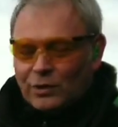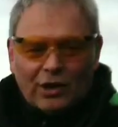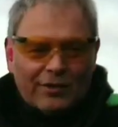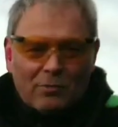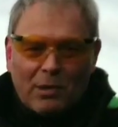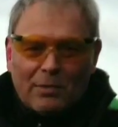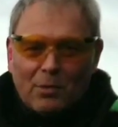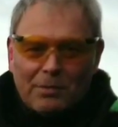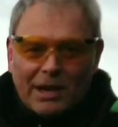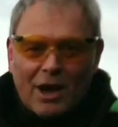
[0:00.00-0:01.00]
So I don't have a
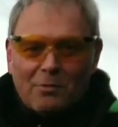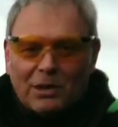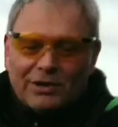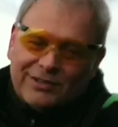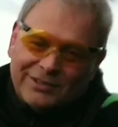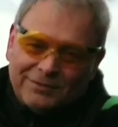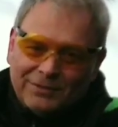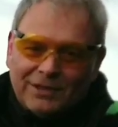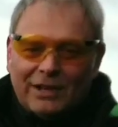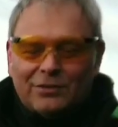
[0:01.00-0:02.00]
beep with me now because
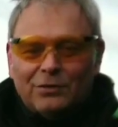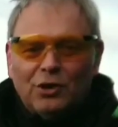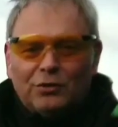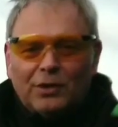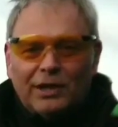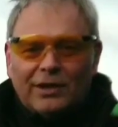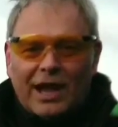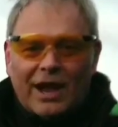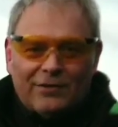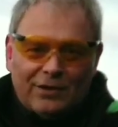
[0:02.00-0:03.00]
that's a useful thing
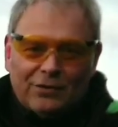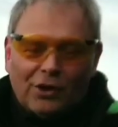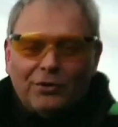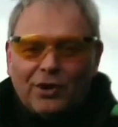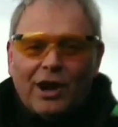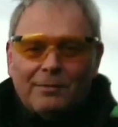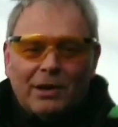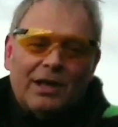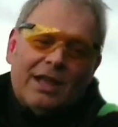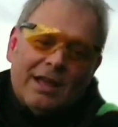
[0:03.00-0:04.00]
to have your own
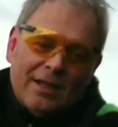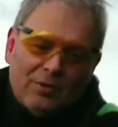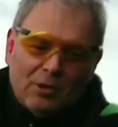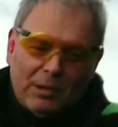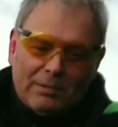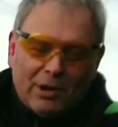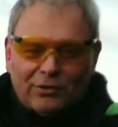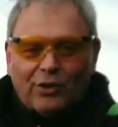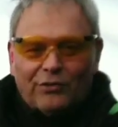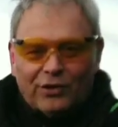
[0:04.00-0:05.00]
timer. When the beep
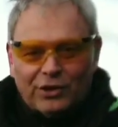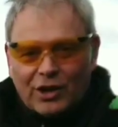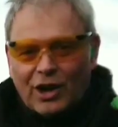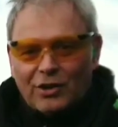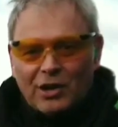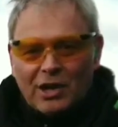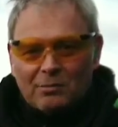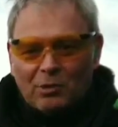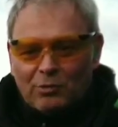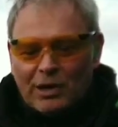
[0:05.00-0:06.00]
goes off, then you go.
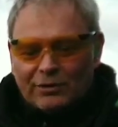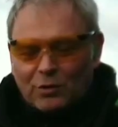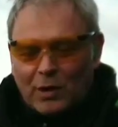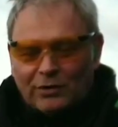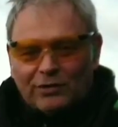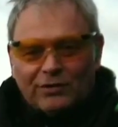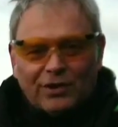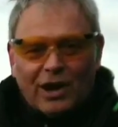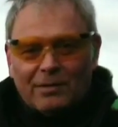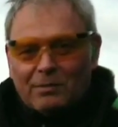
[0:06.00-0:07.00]
But really it's a question
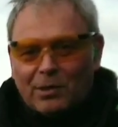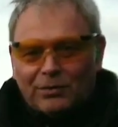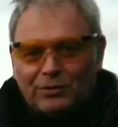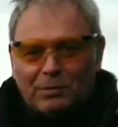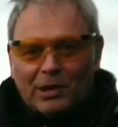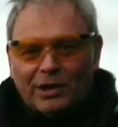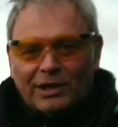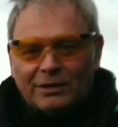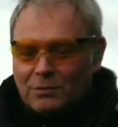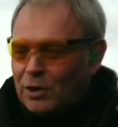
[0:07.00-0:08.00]
of timing process
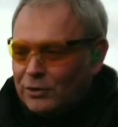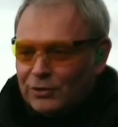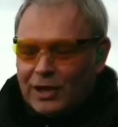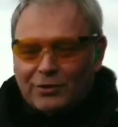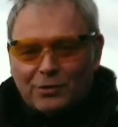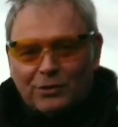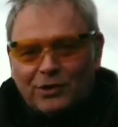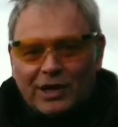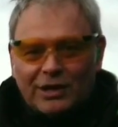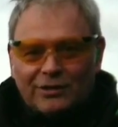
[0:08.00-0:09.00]
behind it. What I'll do later on
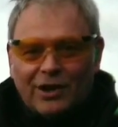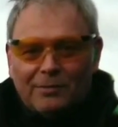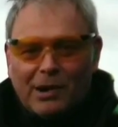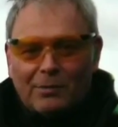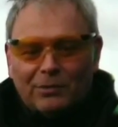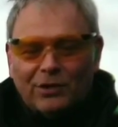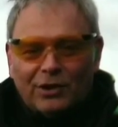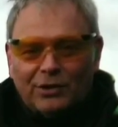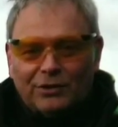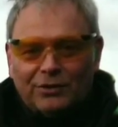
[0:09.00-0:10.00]
is I'll get the timer out, we'll
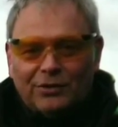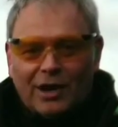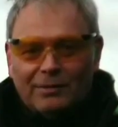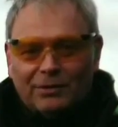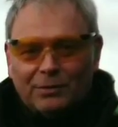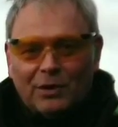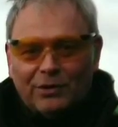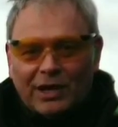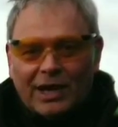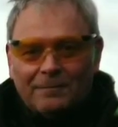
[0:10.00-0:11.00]
start doing some timings as
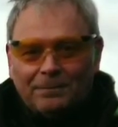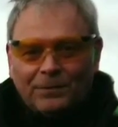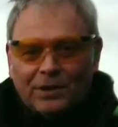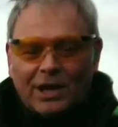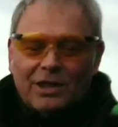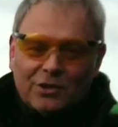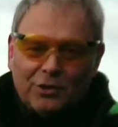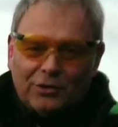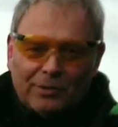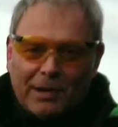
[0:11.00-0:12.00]
well if we can. Okay, the
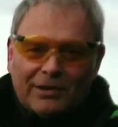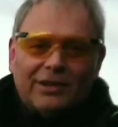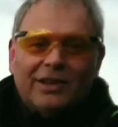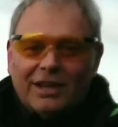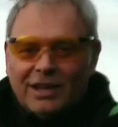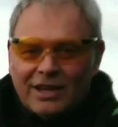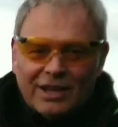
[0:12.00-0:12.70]
crucial thing about it